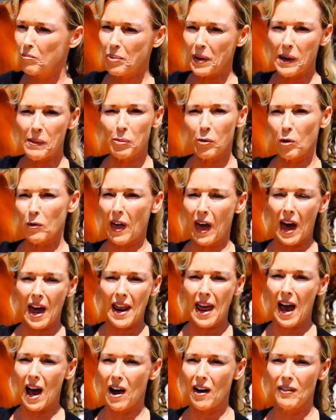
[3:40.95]
people that
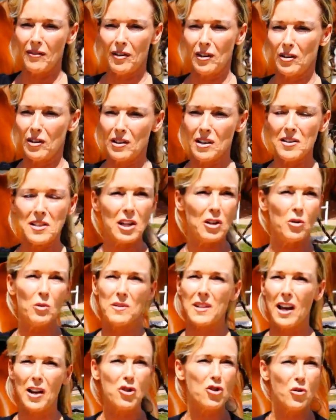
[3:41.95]
have
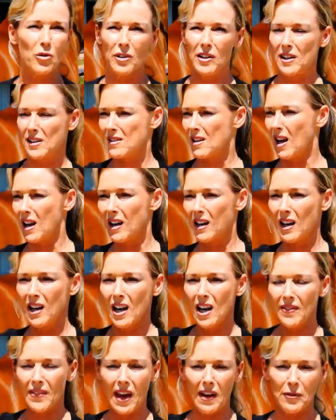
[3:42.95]
continuous injuries, like
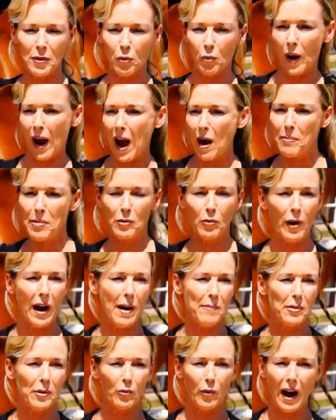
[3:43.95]
they have to wrap and
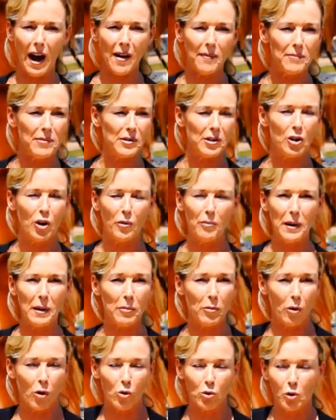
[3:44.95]
wrap and wrap, you know,
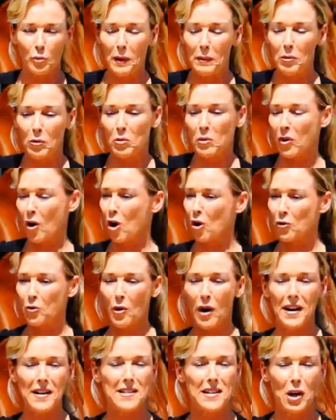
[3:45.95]
older people with
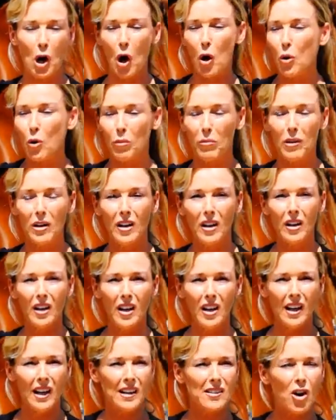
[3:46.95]
arthritis at home.
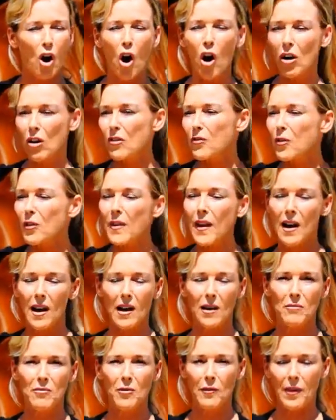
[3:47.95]
It's hard for
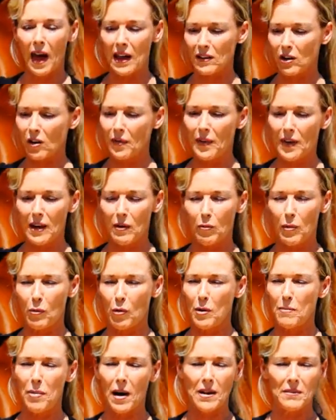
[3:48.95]
them. For that little thing,
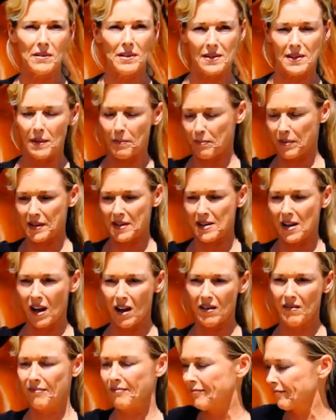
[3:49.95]
one button, zip, it's
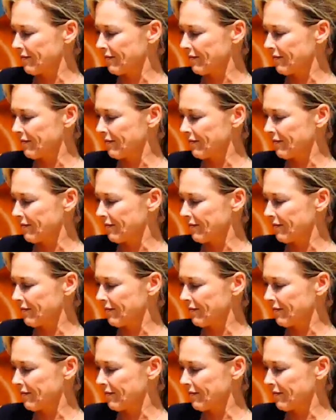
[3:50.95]
done.